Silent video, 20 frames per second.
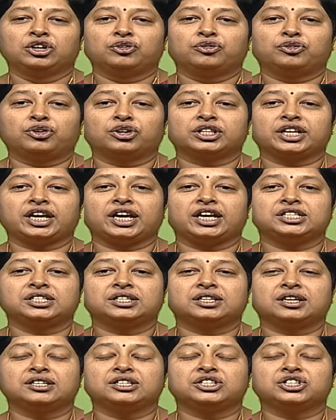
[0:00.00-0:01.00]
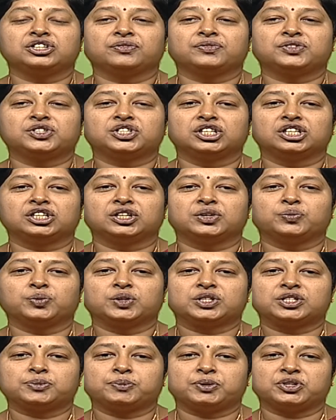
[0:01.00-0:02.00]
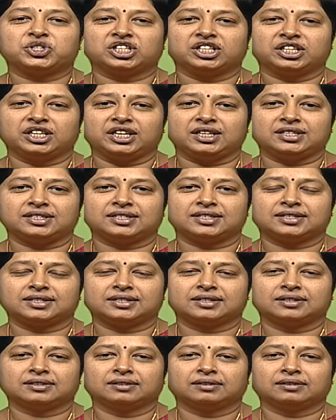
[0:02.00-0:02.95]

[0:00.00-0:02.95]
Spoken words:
for the education of children with special needs.